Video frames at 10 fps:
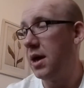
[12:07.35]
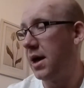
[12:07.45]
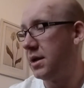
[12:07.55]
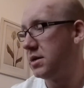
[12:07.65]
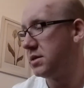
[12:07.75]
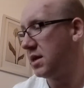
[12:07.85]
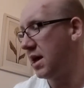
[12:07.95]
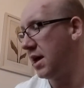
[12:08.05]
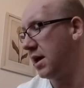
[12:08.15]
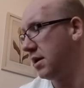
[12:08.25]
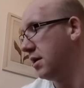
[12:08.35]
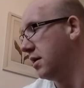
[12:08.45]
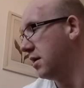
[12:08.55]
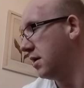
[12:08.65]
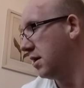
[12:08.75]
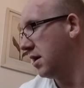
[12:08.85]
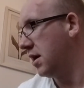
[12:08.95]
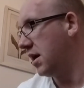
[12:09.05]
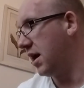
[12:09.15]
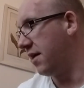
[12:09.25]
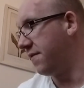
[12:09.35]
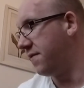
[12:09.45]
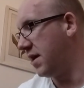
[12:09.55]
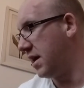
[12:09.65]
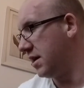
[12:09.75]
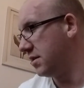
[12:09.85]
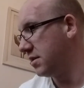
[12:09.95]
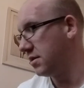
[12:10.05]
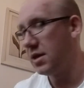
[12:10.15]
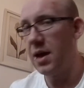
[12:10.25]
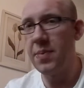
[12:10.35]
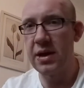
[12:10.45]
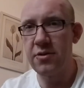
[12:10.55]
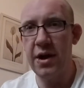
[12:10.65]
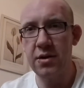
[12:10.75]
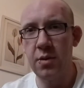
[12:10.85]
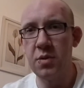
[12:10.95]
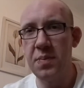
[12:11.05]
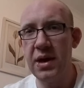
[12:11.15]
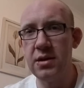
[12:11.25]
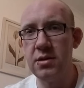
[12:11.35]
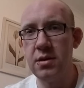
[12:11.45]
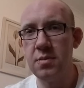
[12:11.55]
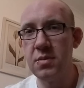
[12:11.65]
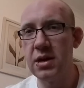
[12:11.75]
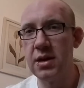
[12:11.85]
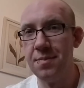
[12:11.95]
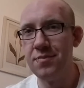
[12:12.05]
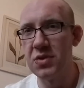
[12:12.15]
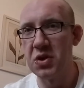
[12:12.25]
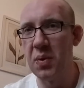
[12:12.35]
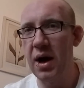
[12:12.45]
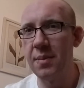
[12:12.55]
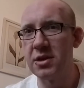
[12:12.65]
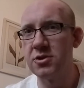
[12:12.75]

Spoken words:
And I've been cracking on with painting me new army,